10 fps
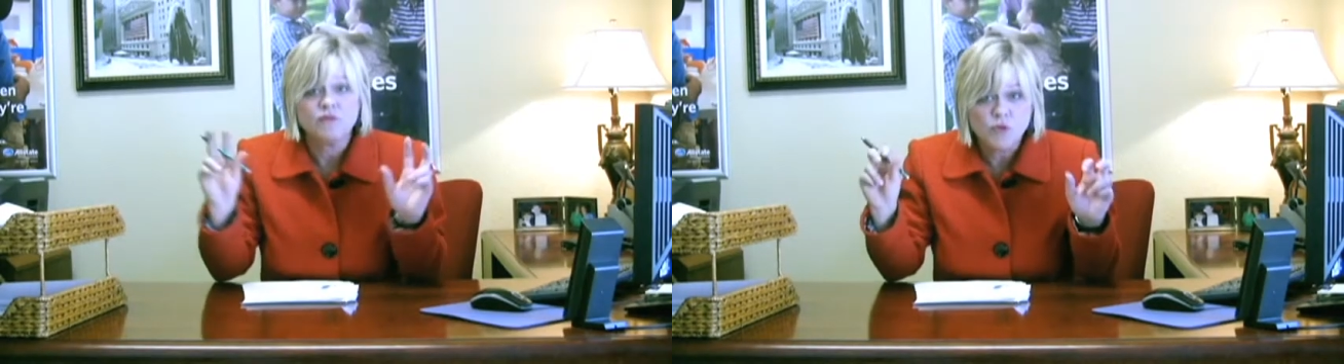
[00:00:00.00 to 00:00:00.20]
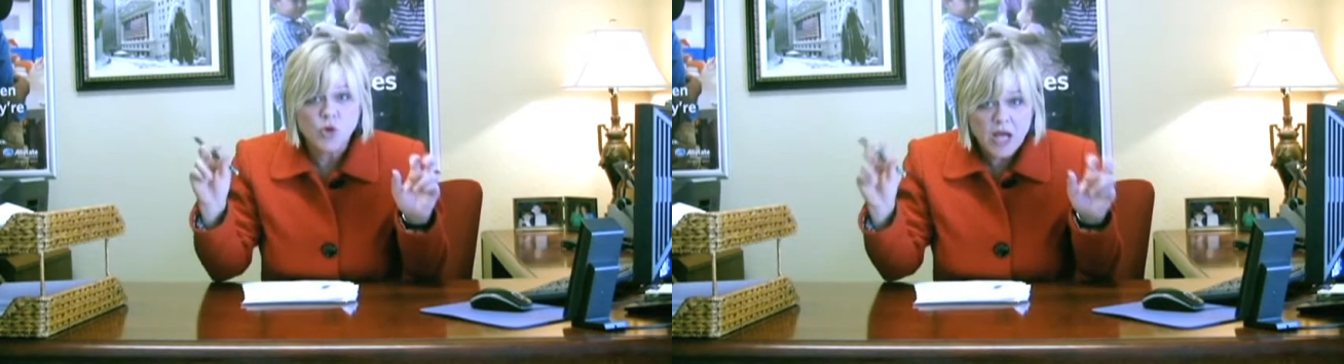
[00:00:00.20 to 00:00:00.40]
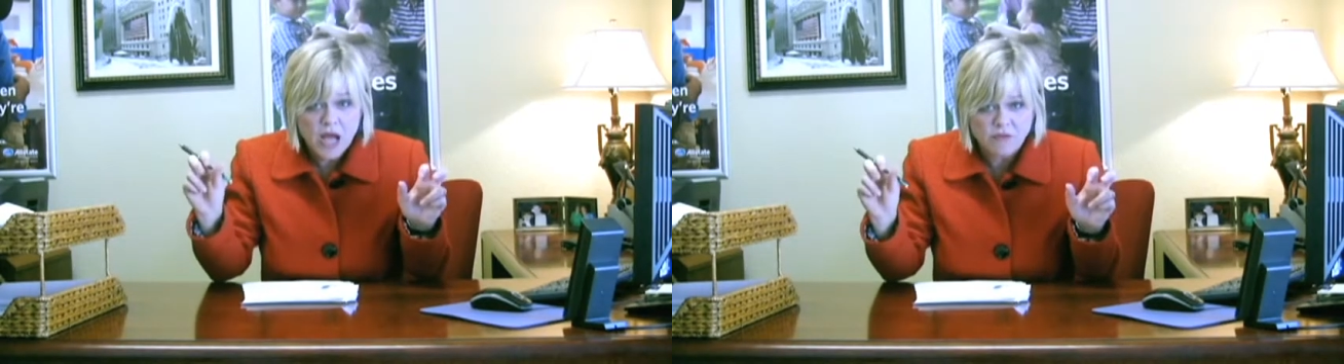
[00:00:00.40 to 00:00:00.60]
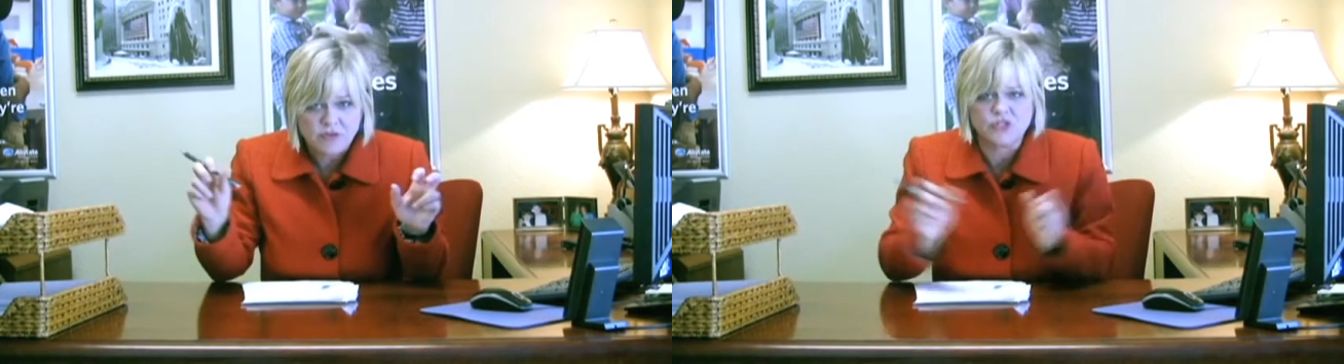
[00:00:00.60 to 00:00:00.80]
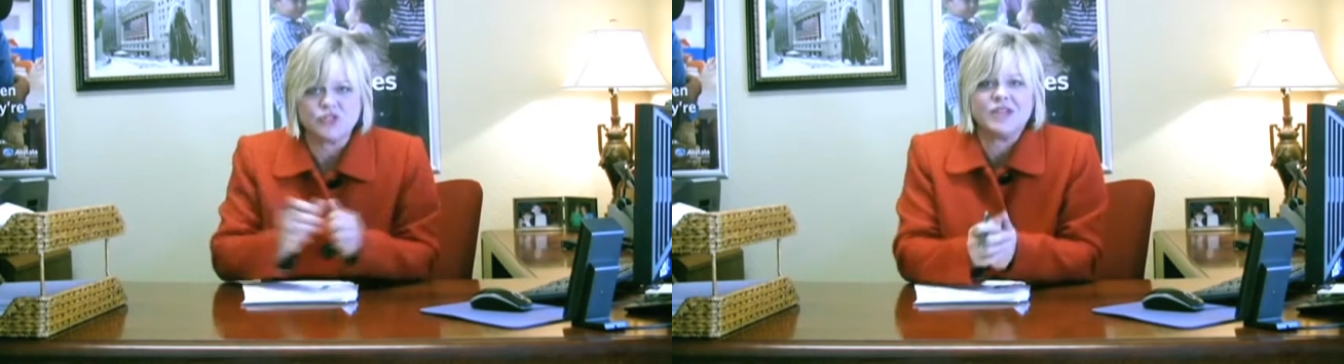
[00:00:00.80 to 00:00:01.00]
Full
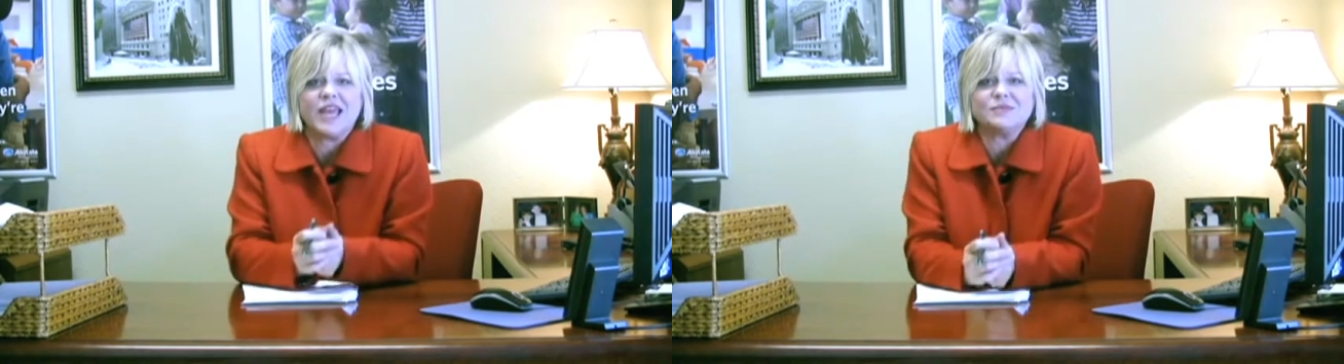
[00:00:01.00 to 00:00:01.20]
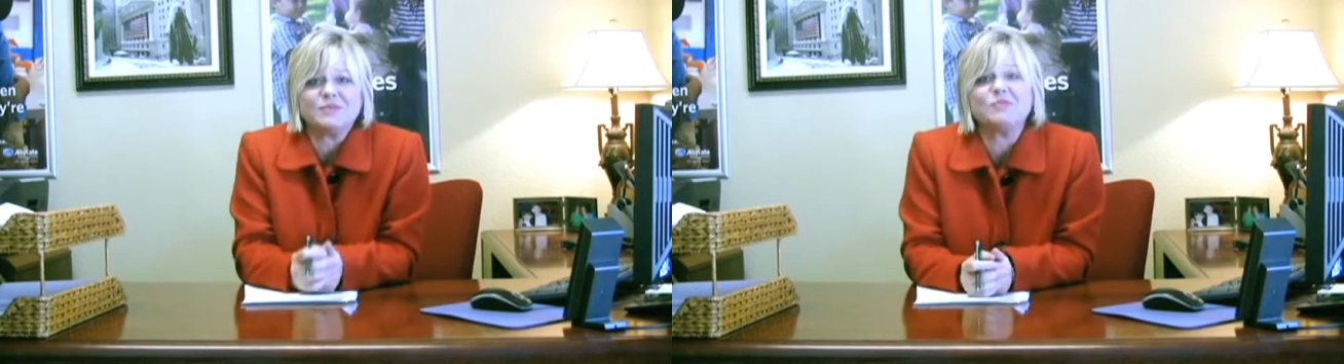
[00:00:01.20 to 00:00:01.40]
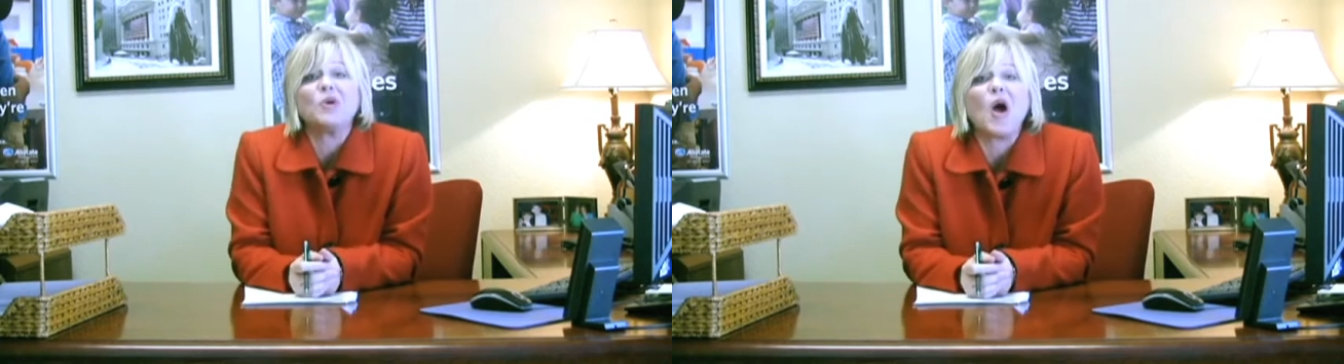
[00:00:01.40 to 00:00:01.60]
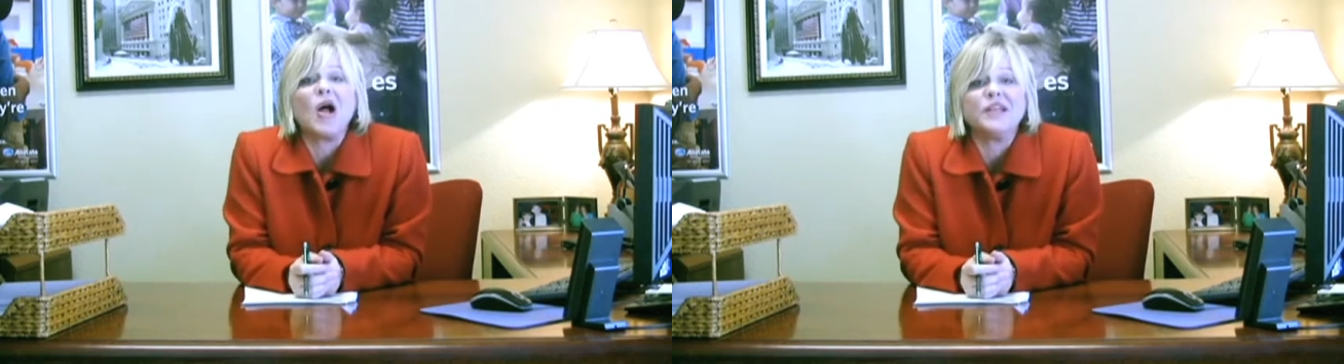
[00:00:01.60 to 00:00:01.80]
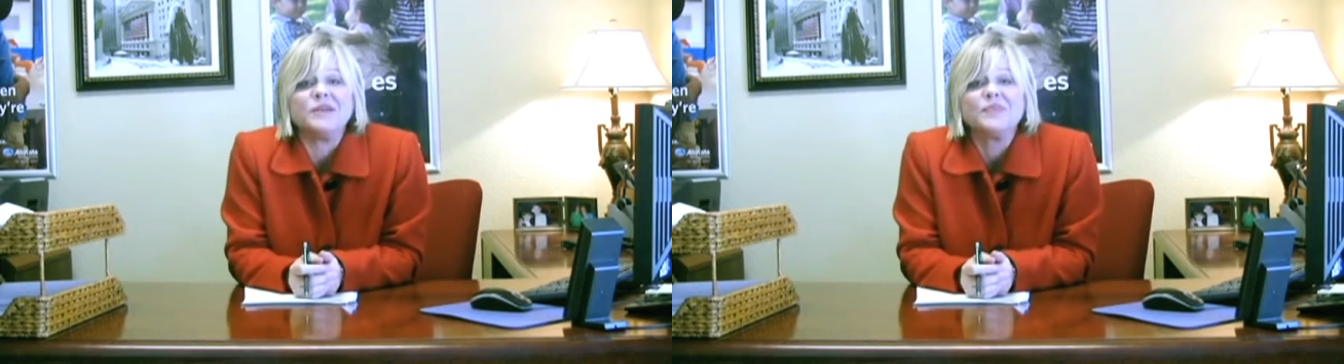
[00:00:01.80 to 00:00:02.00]
coverage, as people
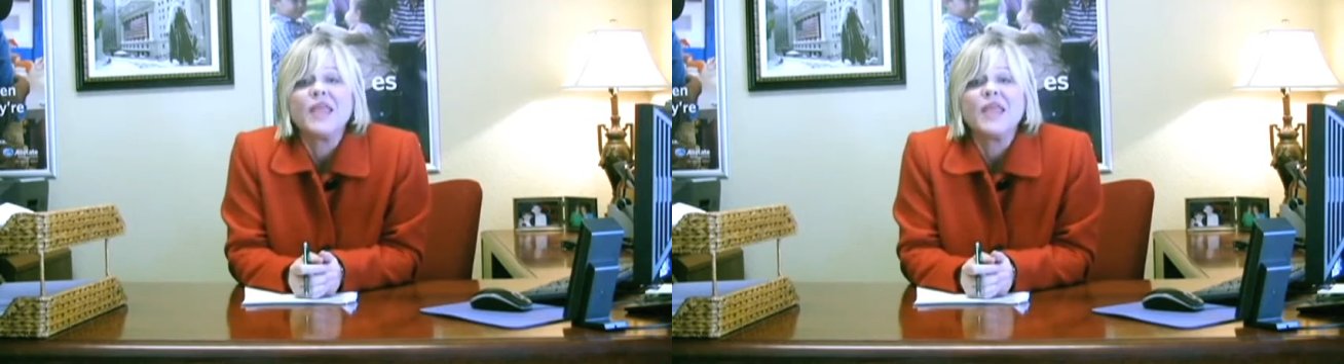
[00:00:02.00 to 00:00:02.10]
call it.